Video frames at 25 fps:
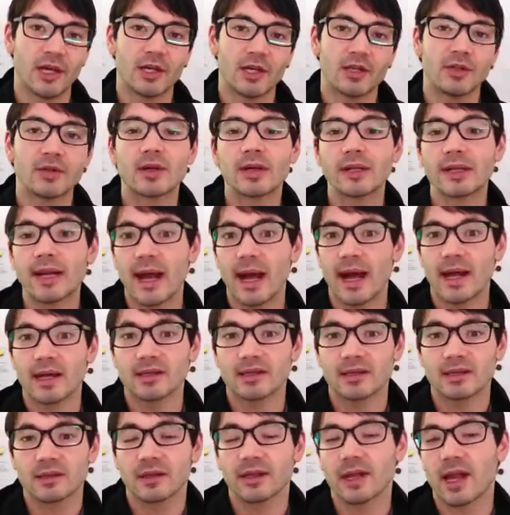You can
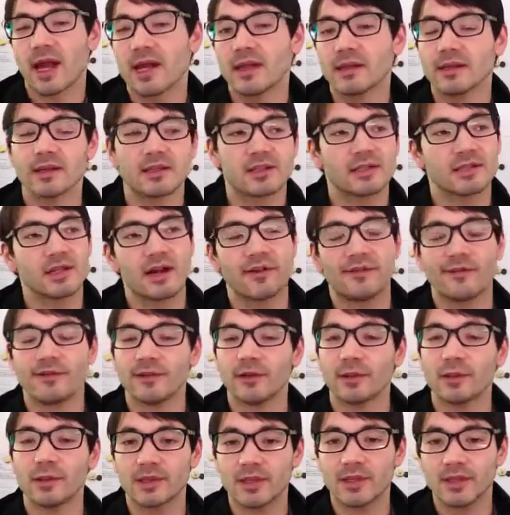ask like, hey, listen, I
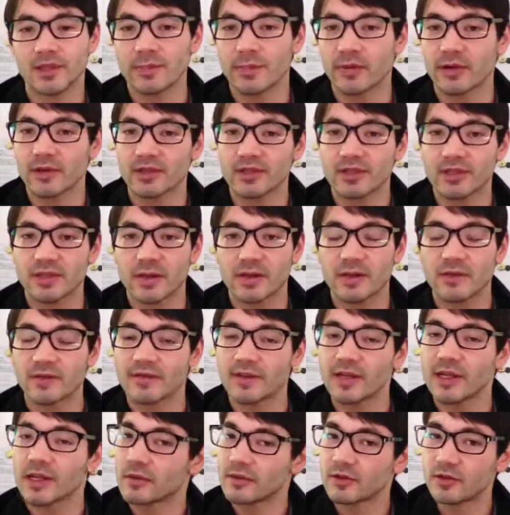flew with this person on the
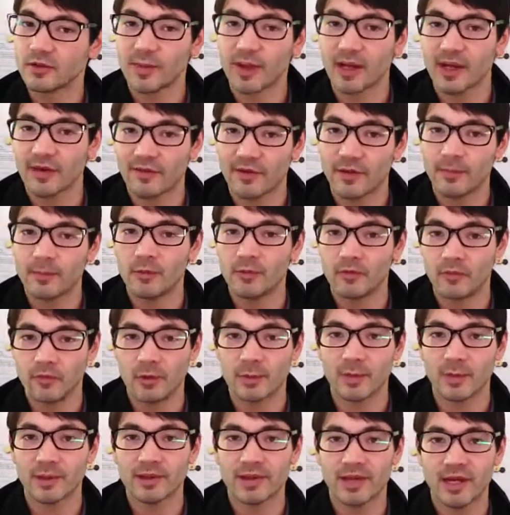flight, do you mind if I
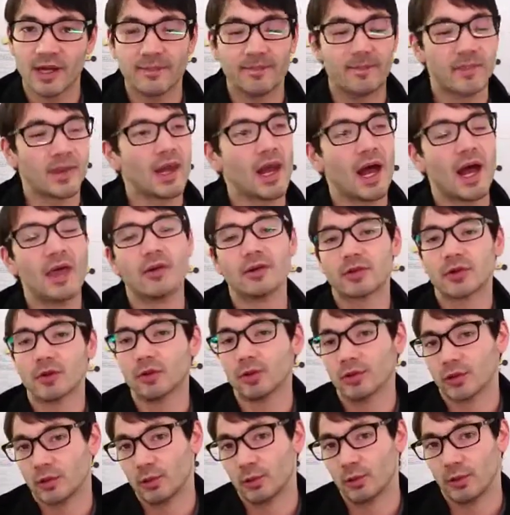room with them? And they're
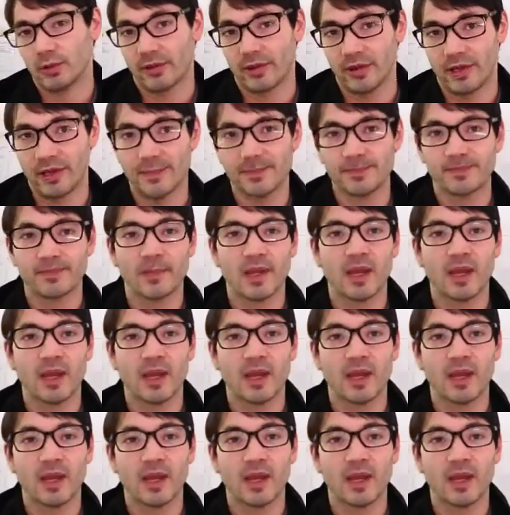totally cool with it.